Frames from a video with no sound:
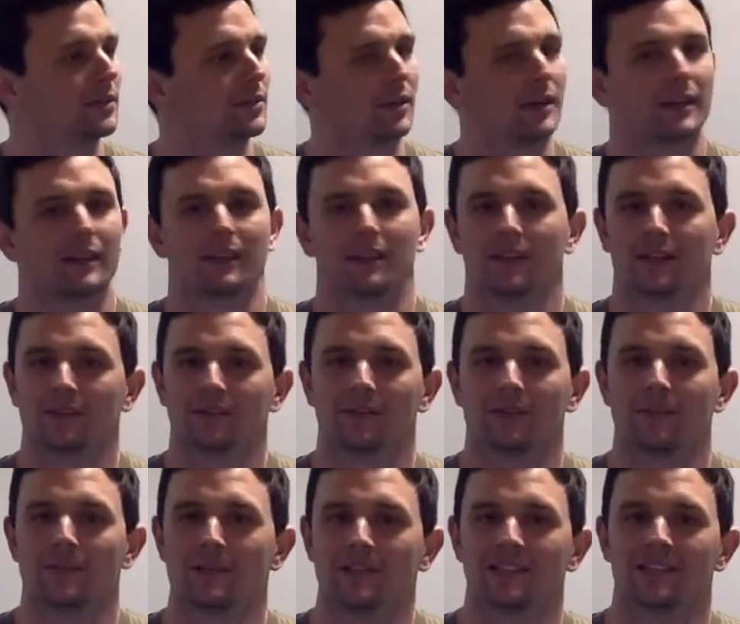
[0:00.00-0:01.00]
trying to think if
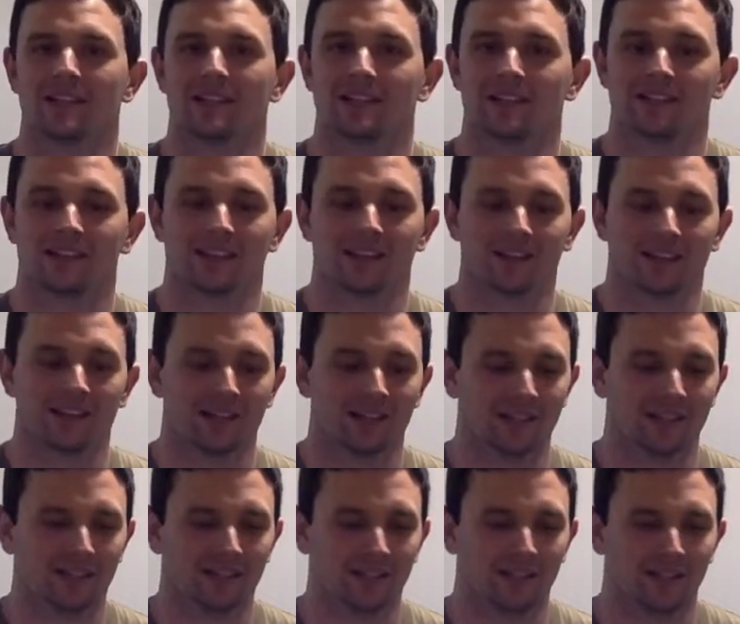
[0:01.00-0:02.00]
I missed anything.
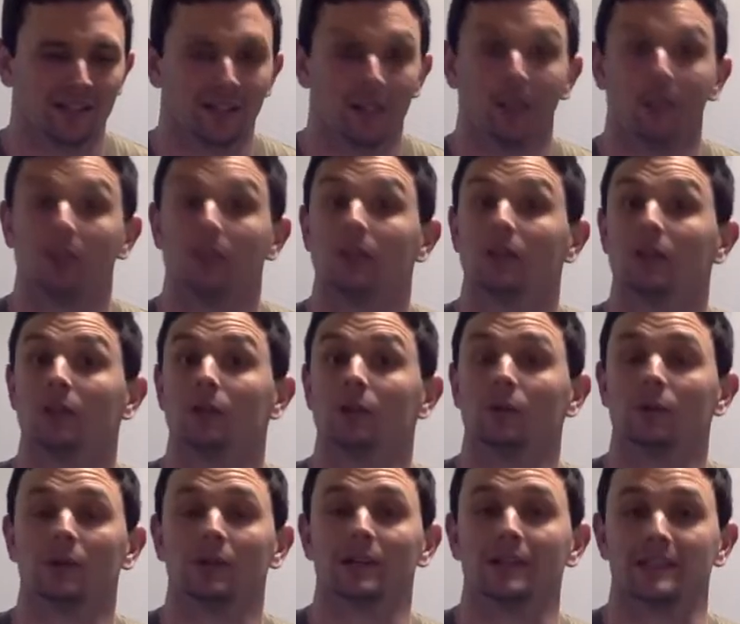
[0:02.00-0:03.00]

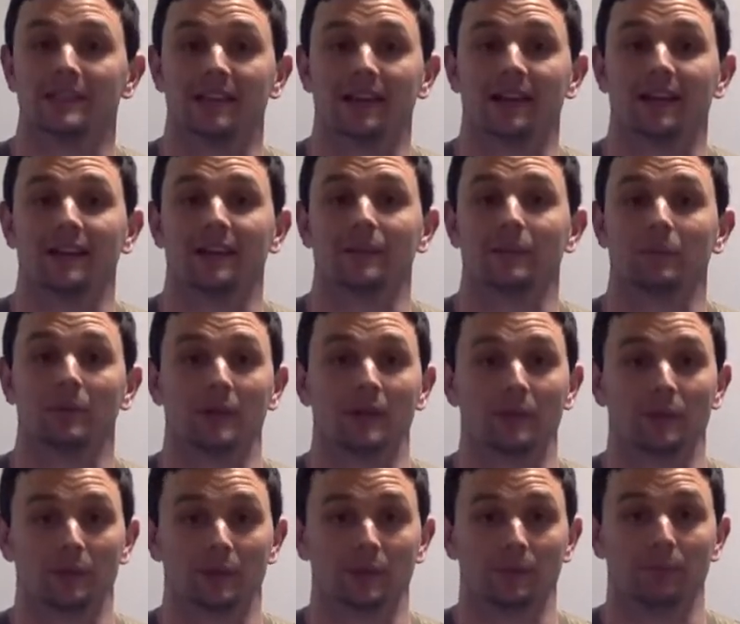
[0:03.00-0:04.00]
Oh, Italian bread
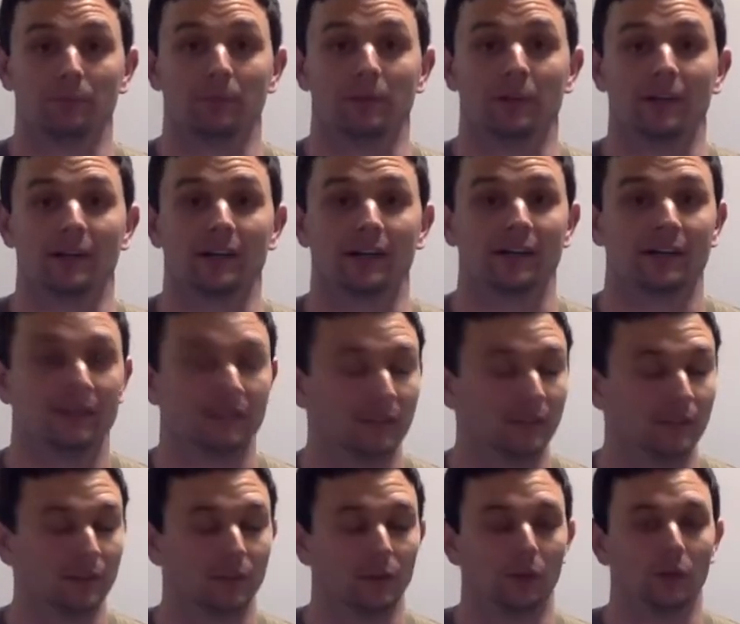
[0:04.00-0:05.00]
with the butter.
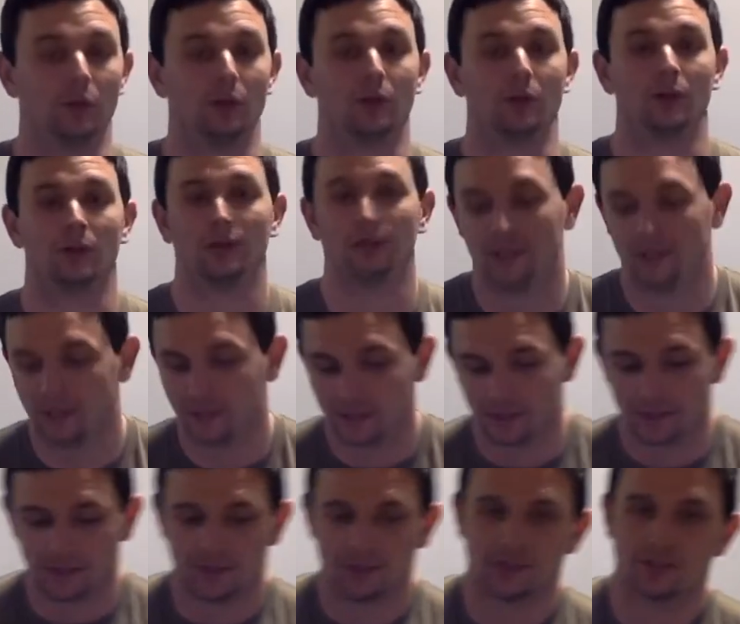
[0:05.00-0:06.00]
Oh,
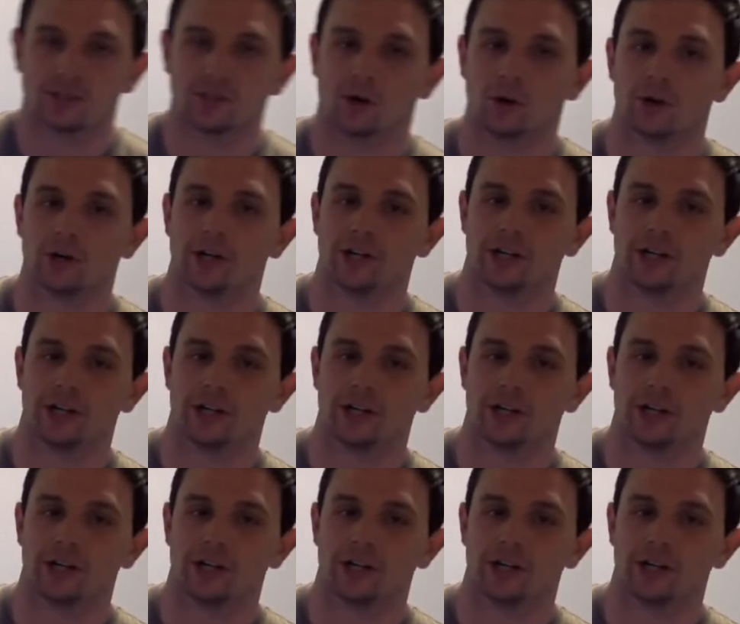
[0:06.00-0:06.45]
so